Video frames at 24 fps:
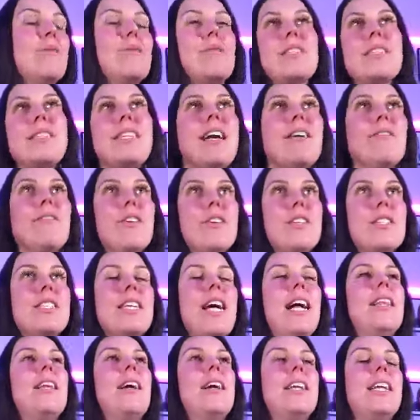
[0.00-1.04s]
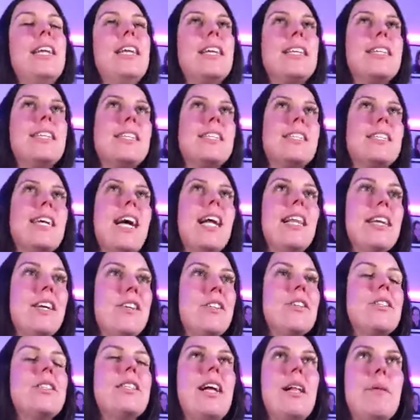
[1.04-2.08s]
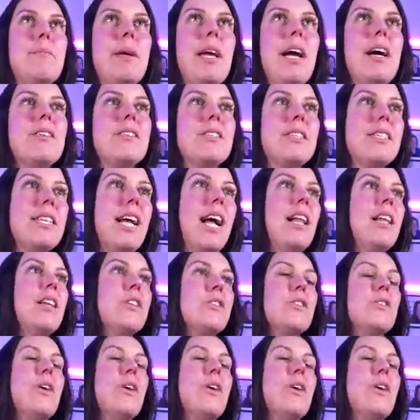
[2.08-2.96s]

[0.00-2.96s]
It was never seller. I needed the seller to tell me how to sell